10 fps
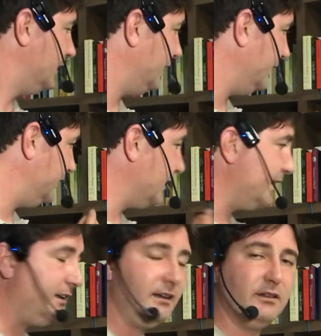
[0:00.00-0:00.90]
Uh, in
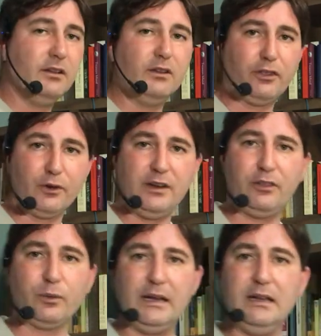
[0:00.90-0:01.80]

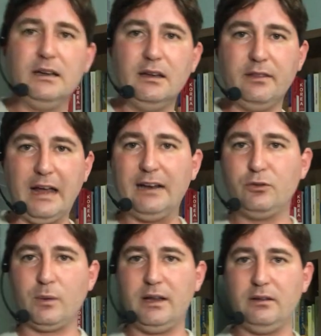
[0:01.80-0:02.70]
1933, that
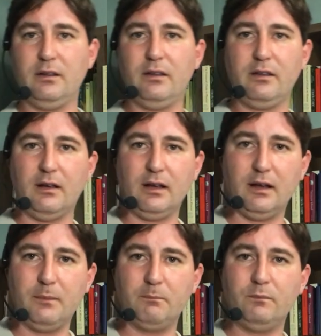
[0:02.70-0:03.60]
is when
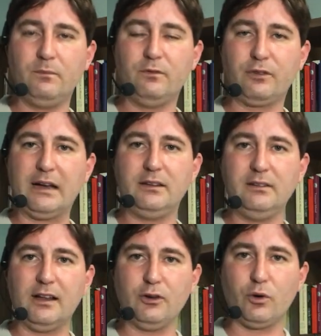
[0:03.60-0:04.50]
um,
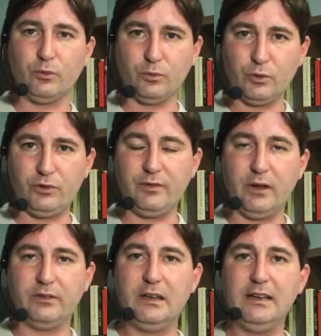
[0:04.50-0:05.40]
Franklin Delano
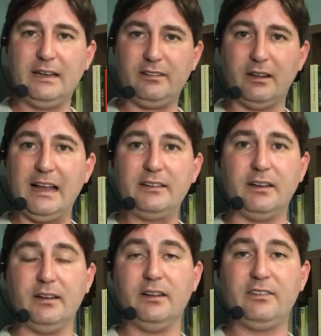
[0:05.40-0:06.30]
Roosevelt gets
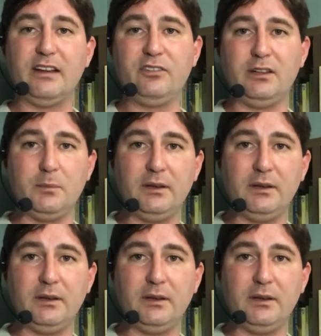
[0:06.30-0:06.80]
elected, essentially